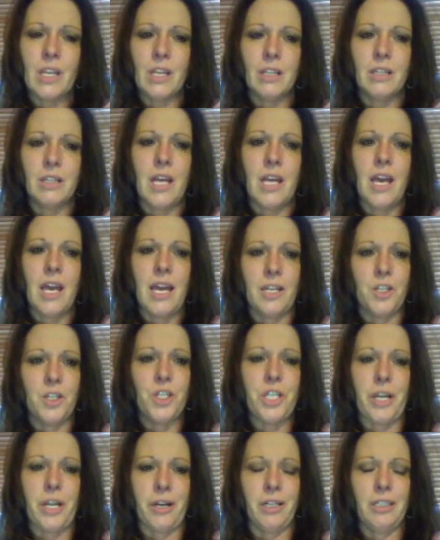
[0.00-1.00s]
and
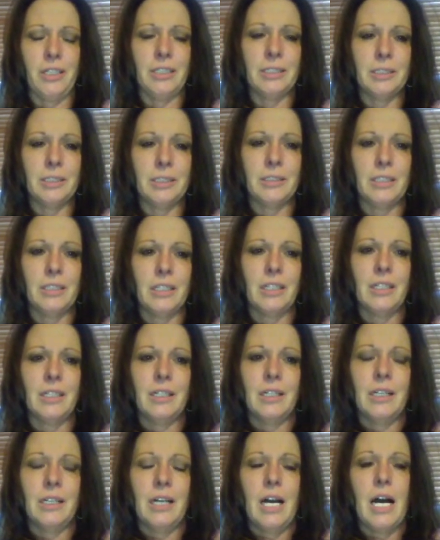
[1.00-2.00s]
share.
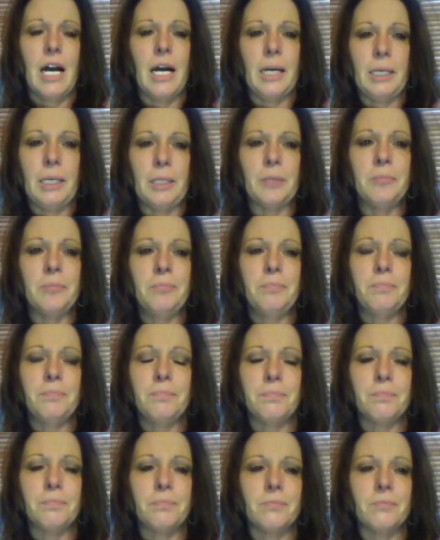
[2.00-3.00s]

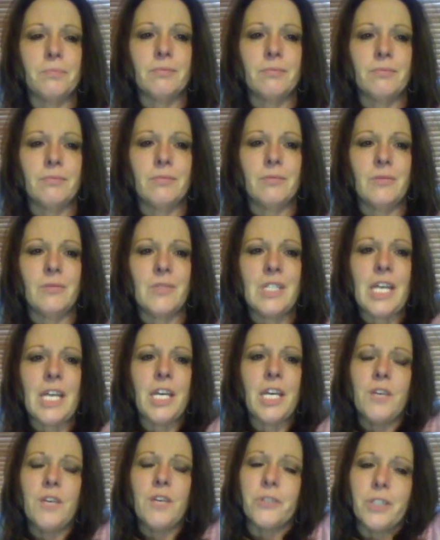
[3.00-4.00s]
Thank you
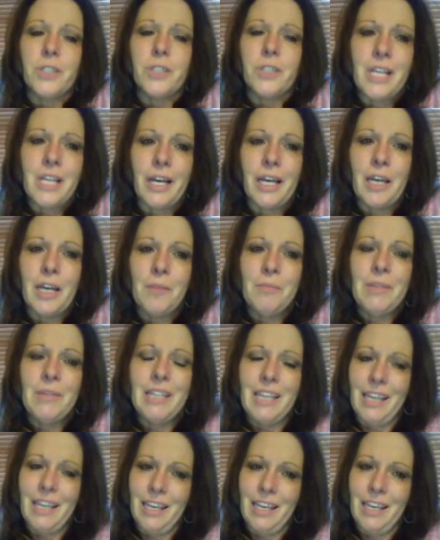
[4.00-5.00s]
for your time,
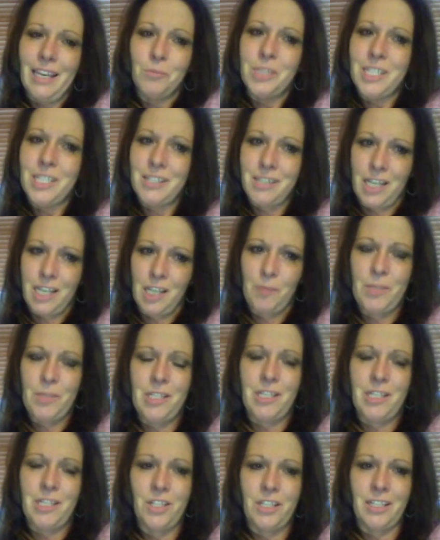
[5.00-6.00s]
and please sign the
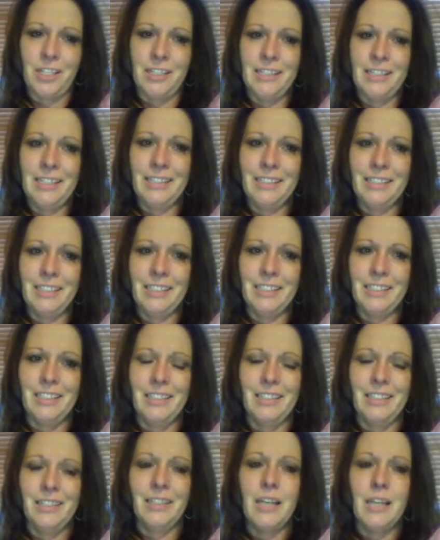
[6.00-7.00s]
petition,
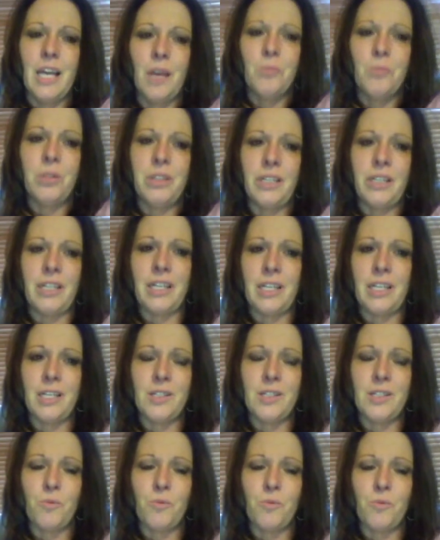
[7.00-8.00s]
and please
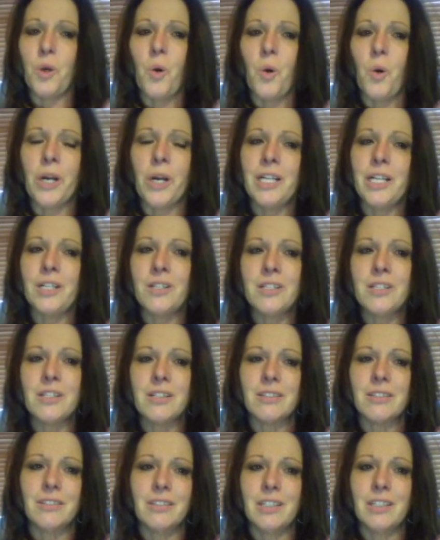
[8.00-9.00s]
wear orange,
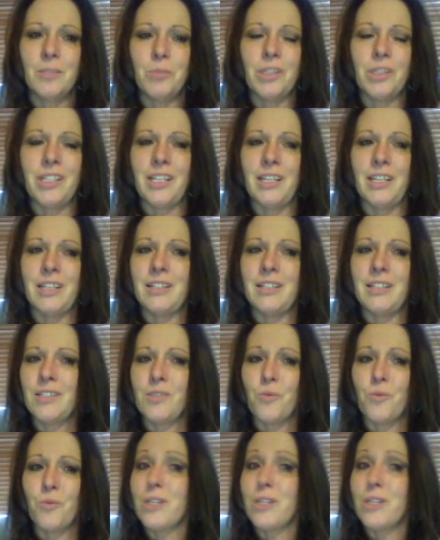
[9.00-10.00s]
and please
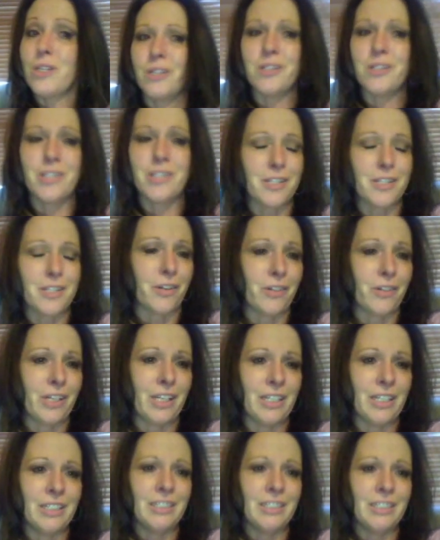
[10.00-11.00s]
research dystonia.
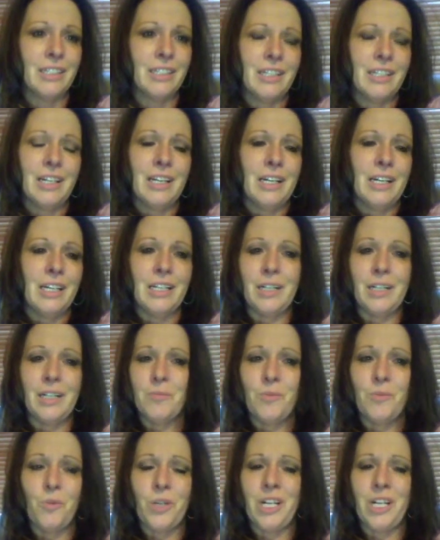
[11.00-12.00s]
We're
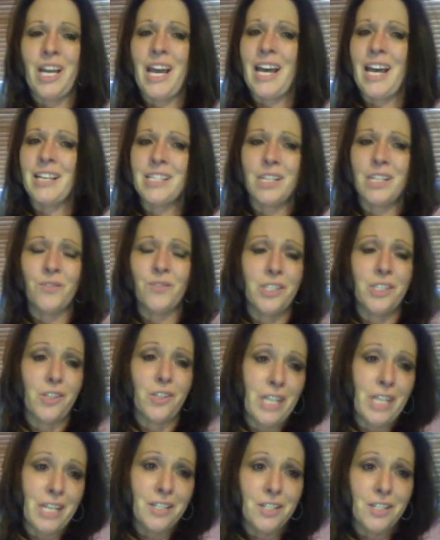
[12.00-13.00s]
not asking for
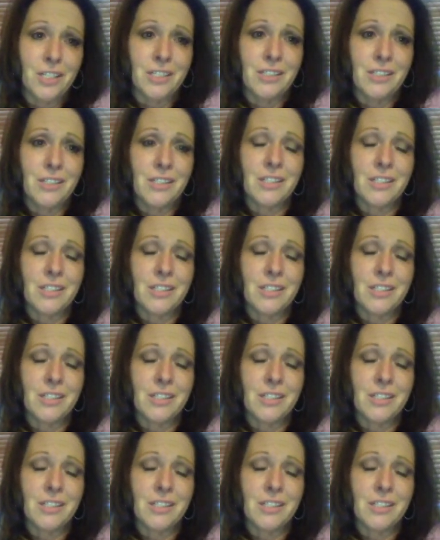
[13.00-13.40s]
donations.